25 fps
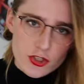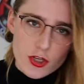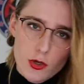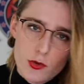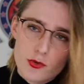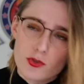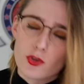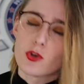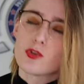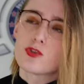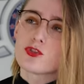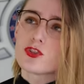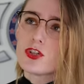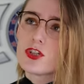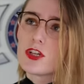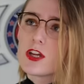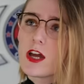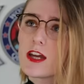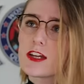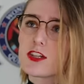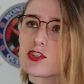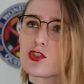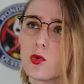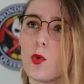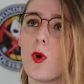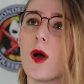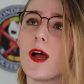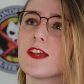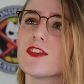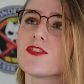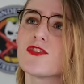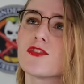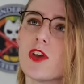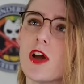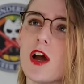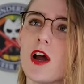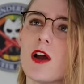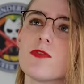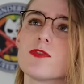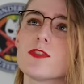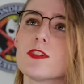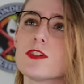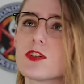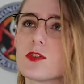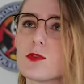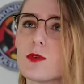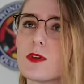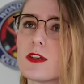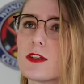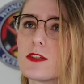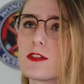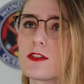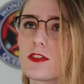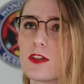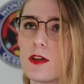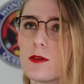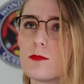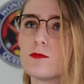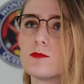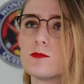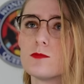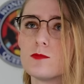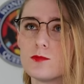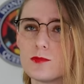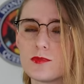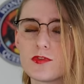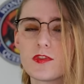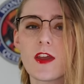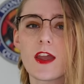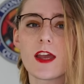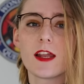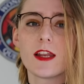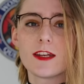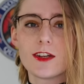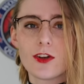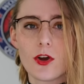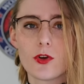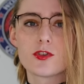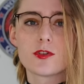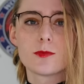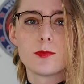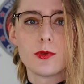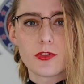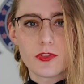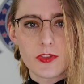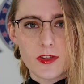goes on to die twice after doing some fairly notable